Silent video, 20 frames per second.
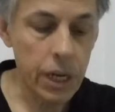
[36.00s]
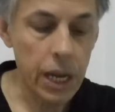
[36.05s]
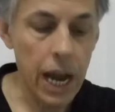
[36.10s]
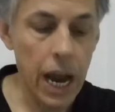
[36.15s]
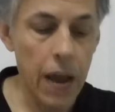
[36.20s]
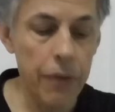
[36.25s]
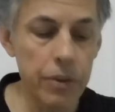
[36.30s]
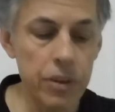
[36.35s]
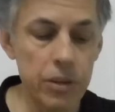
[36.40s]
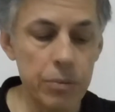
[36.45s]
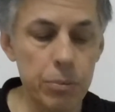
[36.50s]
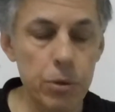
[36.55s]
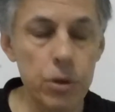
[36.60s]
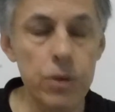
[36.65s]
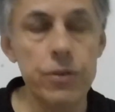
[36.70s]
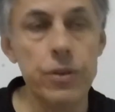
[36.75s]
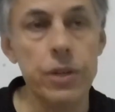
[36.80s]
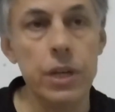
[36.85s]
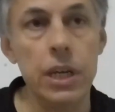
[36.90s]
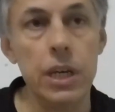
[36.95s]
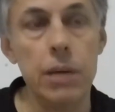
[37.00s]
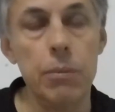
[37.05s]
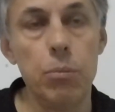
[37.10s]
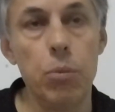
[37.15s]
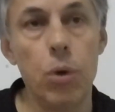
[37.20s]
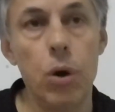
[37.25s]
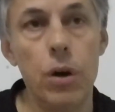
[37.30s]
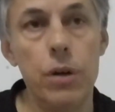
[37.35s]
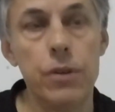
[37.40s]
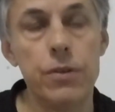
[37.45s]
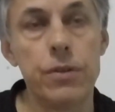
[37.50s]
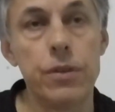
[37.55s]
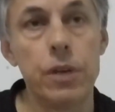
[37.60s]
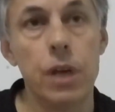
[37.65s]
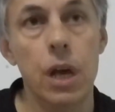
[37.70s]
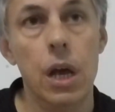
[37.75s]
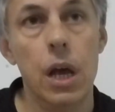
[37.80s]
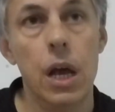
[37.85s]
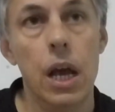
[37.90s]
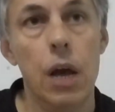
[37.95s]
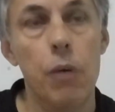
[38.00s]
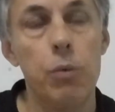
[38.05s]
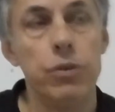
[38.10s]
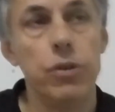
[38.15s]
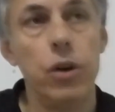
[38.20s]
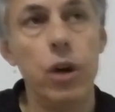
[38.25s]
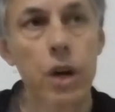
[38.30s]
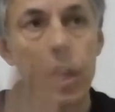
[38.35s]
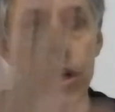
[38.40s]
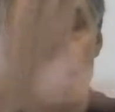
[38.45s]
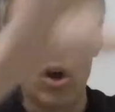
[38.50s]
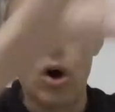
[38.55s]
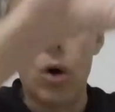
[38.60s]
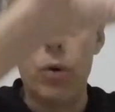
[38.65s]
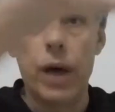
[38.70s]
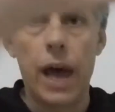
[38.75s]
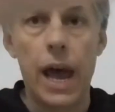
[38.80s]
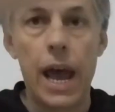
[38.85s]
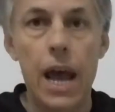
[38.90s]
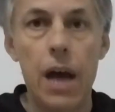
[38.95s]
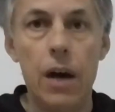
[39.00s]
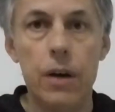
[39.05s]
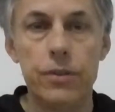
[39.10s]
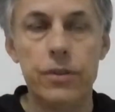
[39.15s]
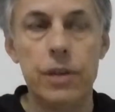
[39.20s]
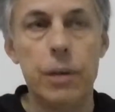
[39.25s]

and this museum was, it was like an old house.